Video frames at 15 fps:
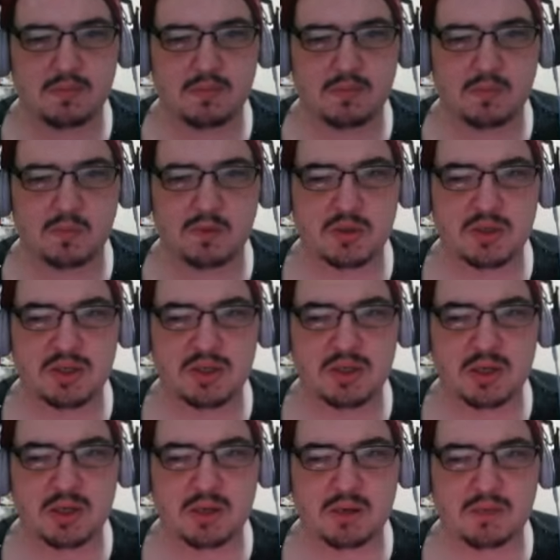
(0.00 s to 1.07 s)
We'll just,
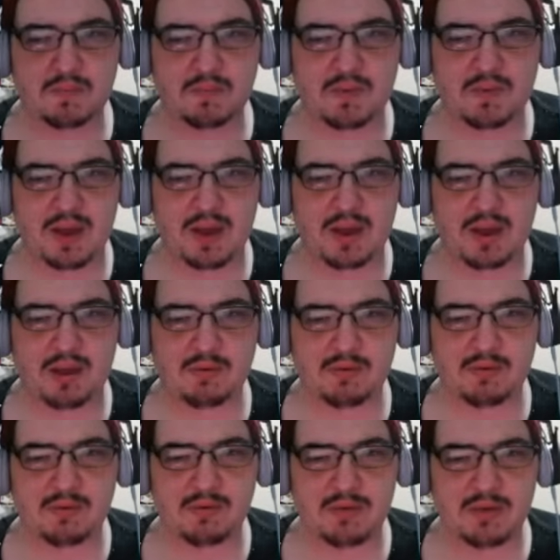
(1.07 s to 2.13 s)
have
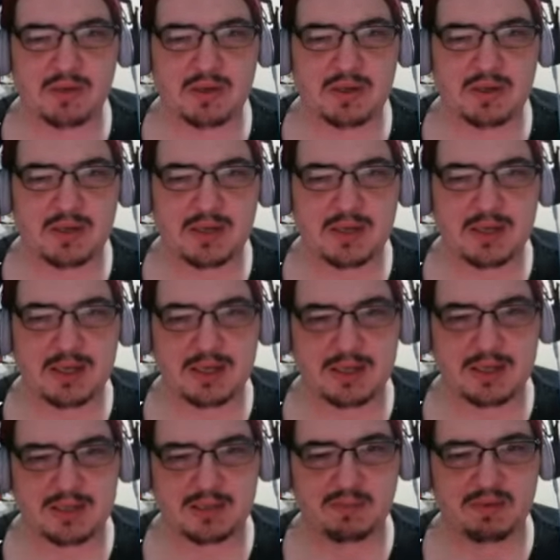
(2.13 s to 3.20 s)
a
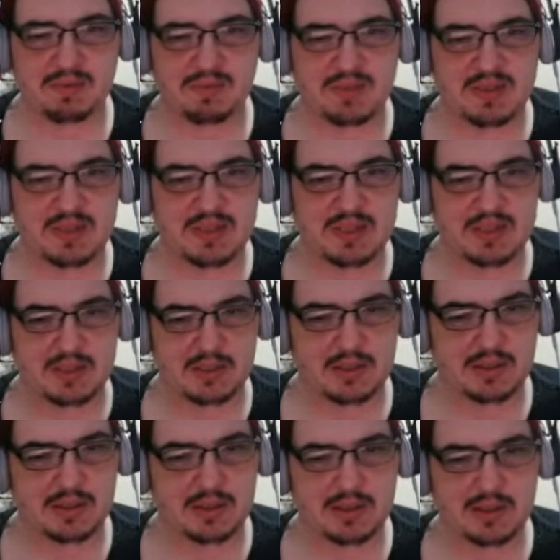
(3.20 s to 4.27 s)
little bit of
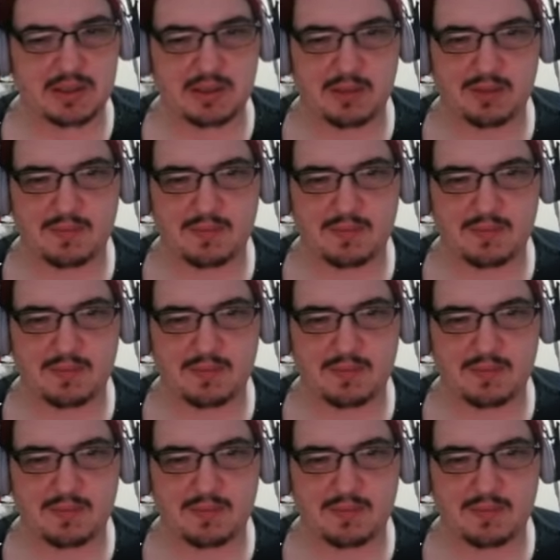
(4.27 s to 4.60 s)
assistance, that's all.